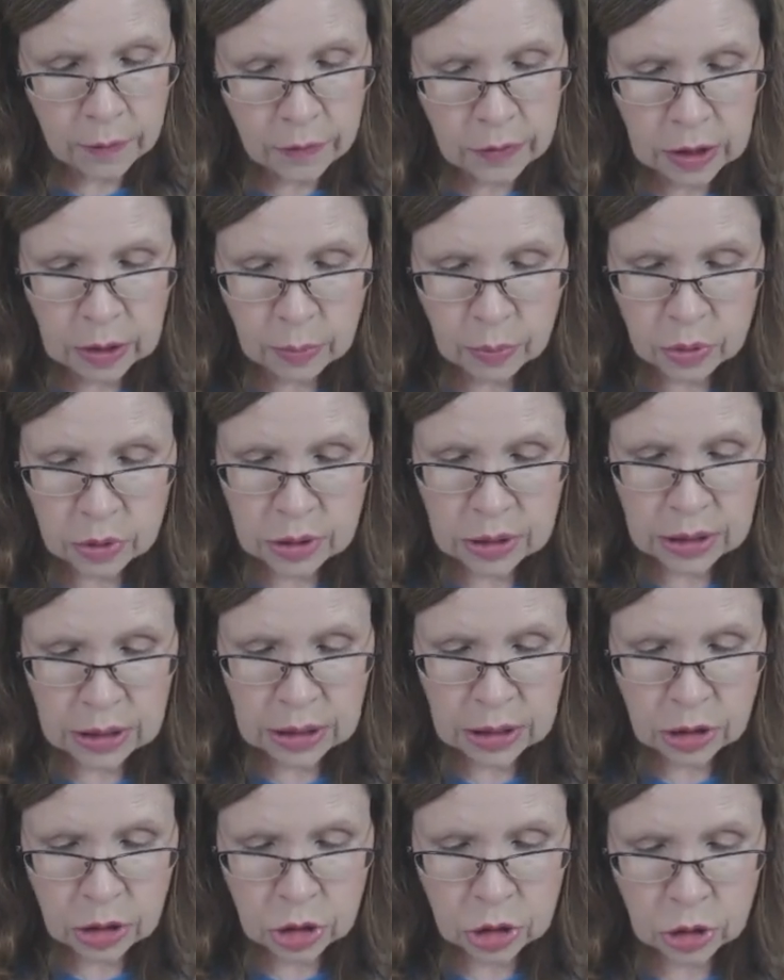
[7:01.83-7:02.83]
The
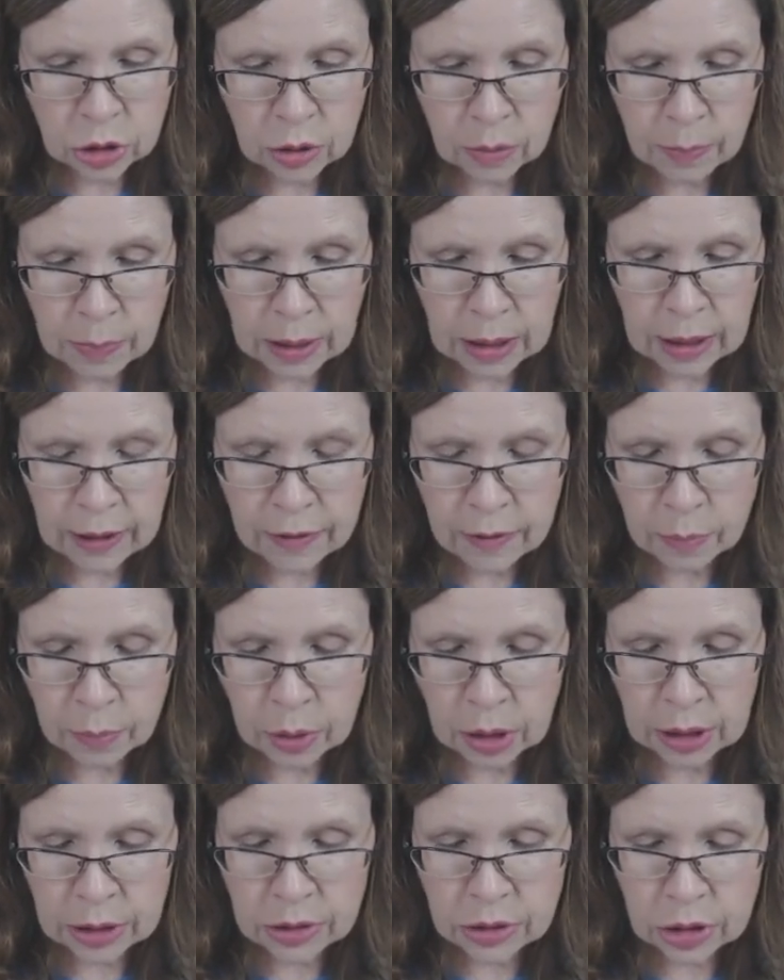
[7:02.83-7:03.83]
procedure by the
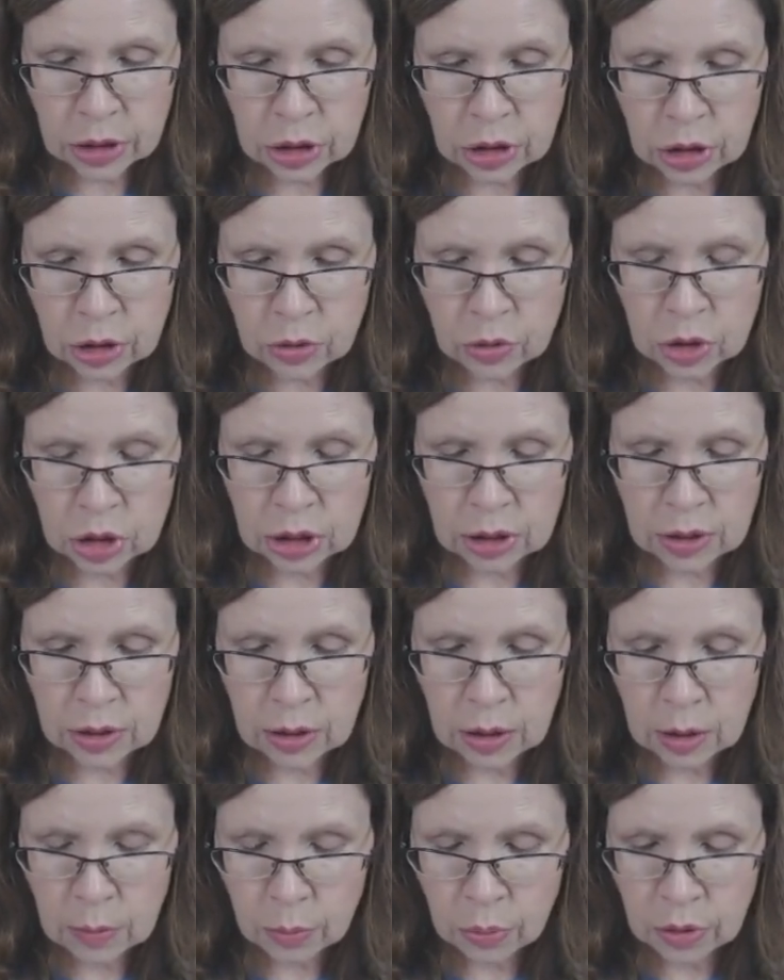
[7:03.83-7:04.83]

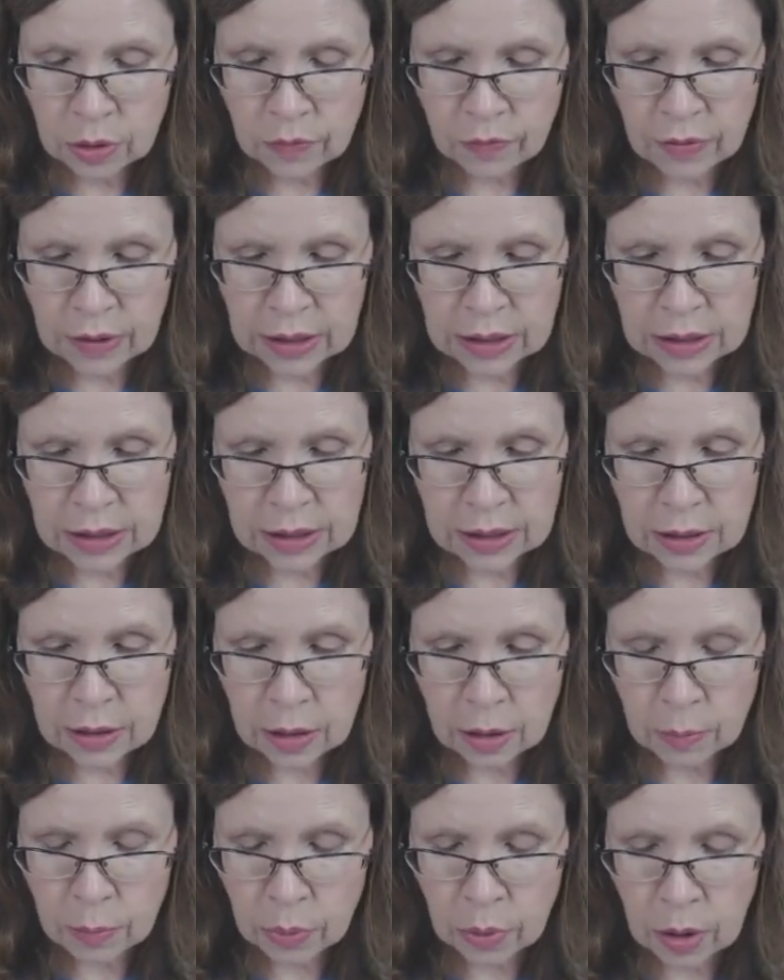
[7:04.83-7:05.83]
prosecution
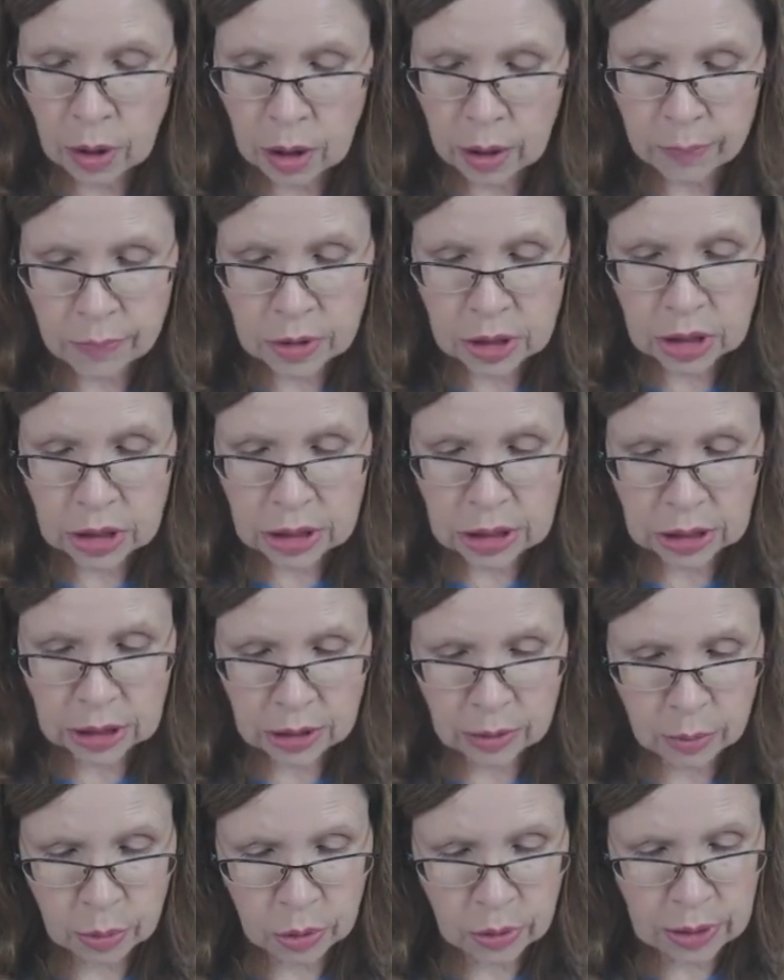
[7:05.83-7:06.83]
prevented prompt
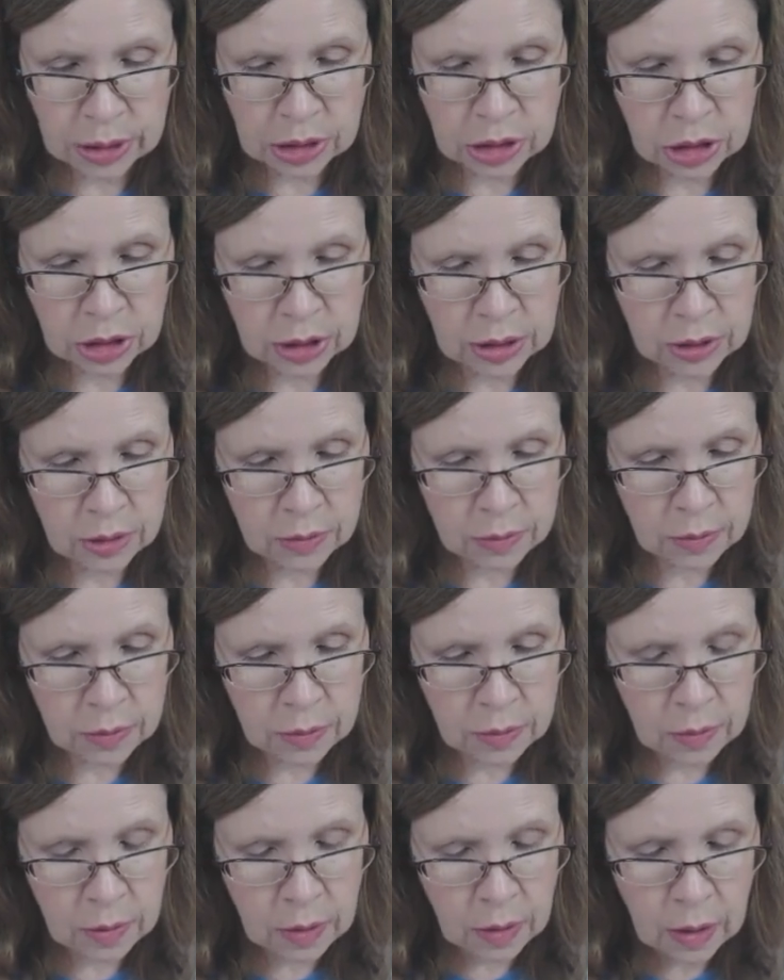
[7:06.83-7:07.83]
deliberation.
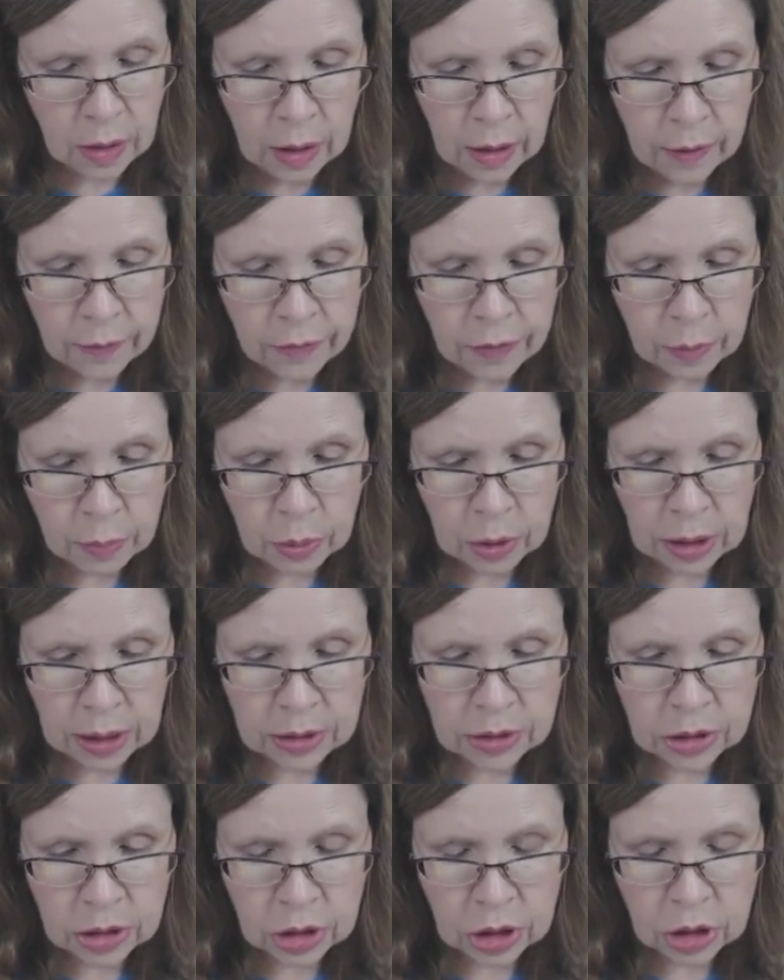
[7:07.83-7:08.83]
The
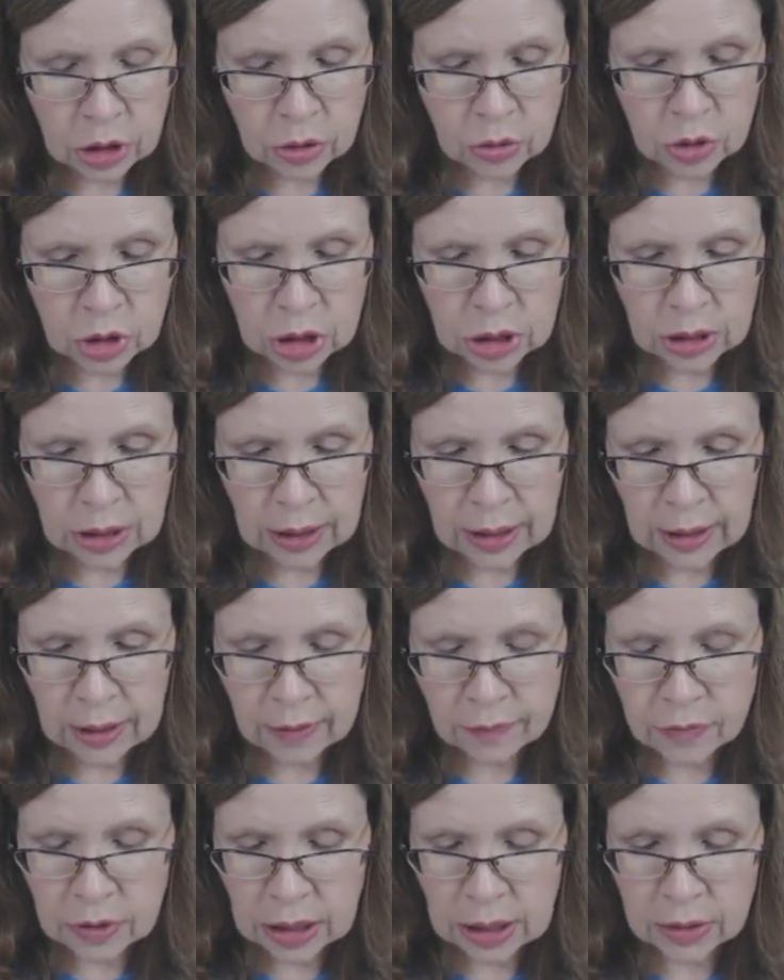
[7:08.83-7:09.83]
prosecution
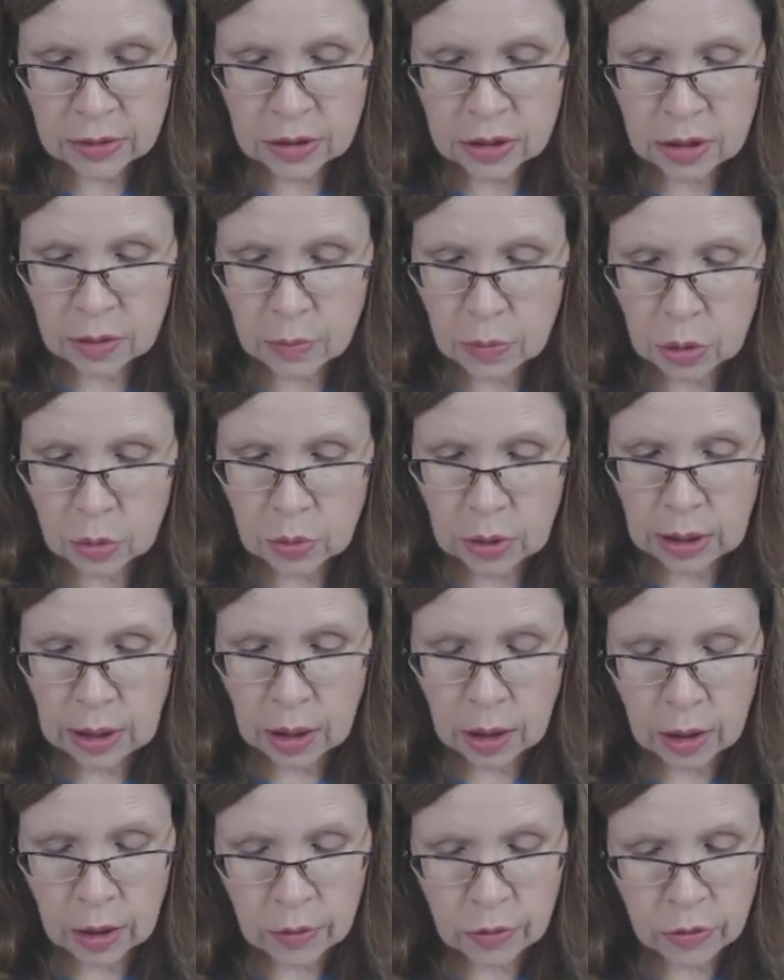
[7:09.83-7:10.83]
gave testimony
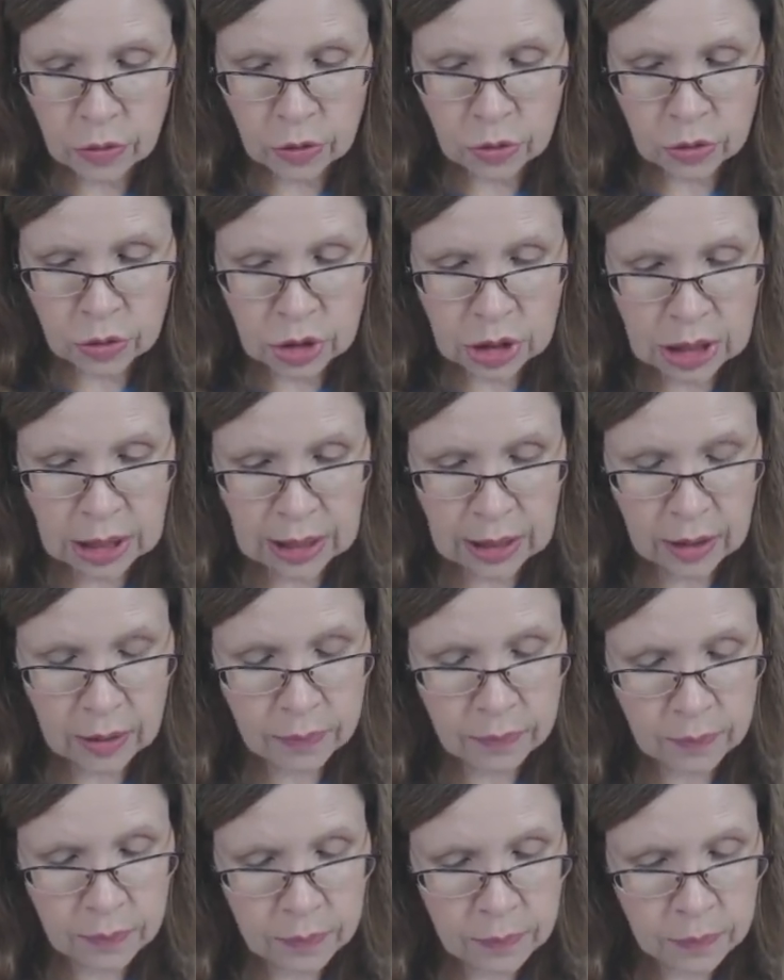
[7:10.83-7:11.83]
on Thursday.